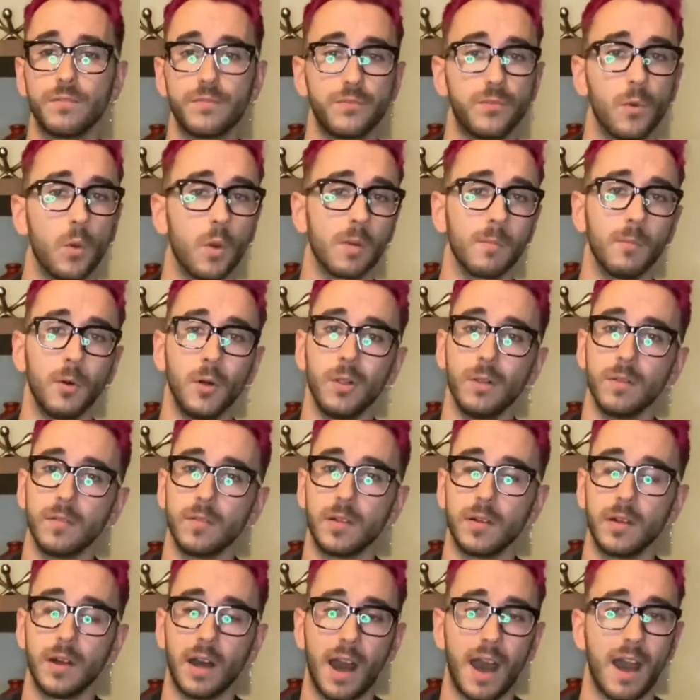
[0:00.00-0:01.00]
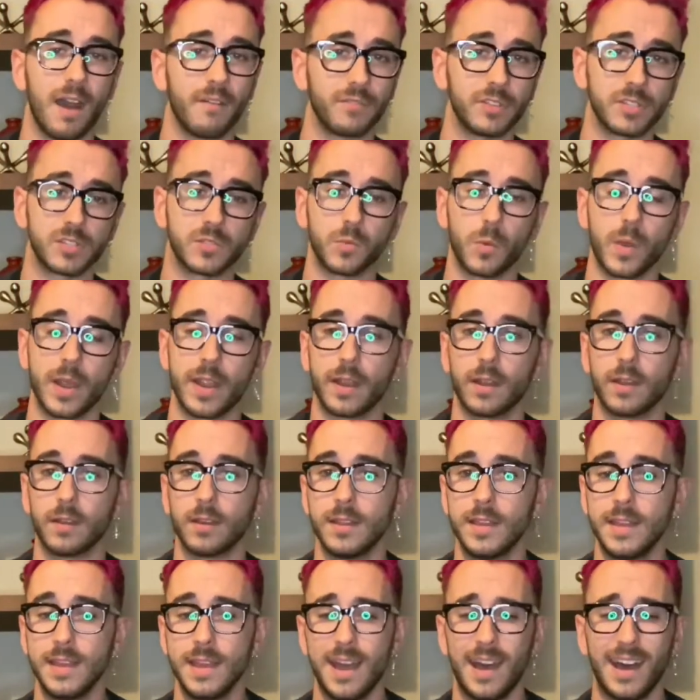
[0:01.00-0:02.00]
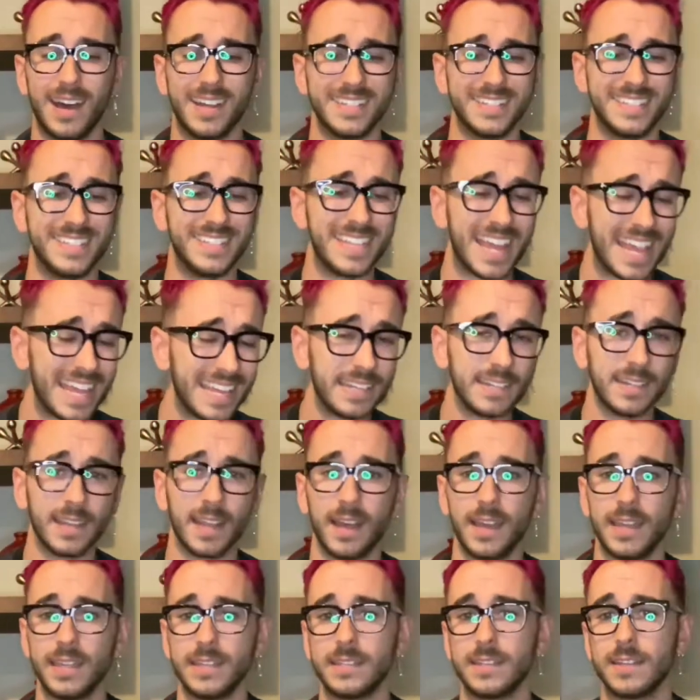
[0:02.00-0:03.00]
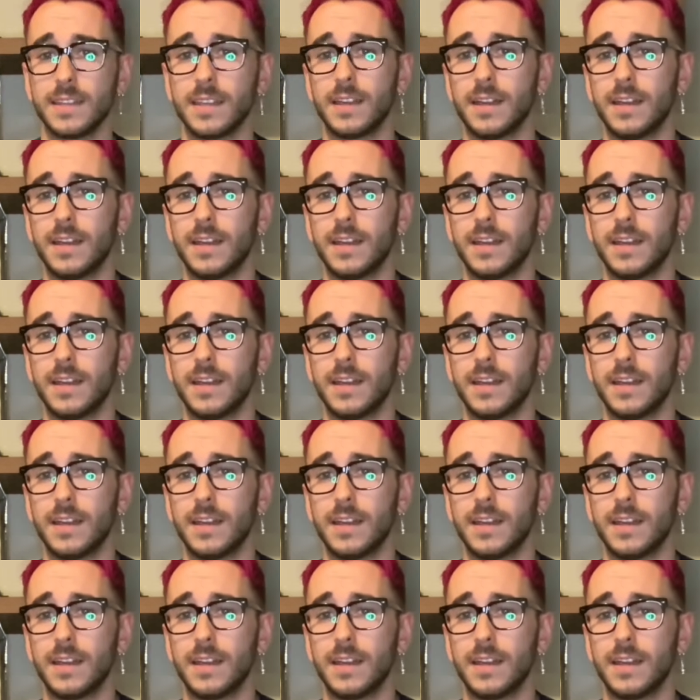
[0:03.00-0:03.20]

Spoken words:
formal office wear, a date night.